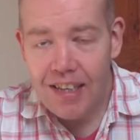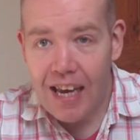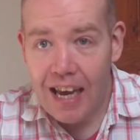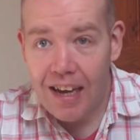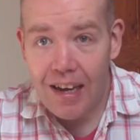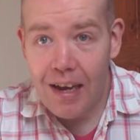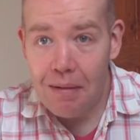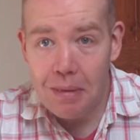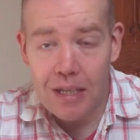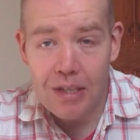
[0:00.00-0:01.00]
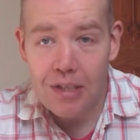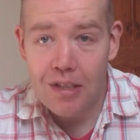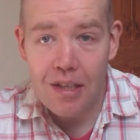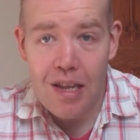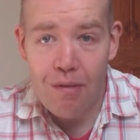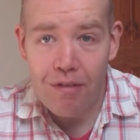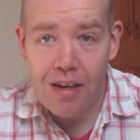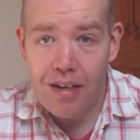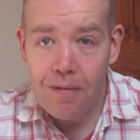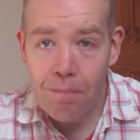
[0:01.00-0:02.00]
Yeah, and it's just never
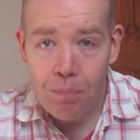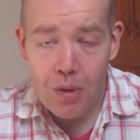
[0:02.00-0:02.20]
ending.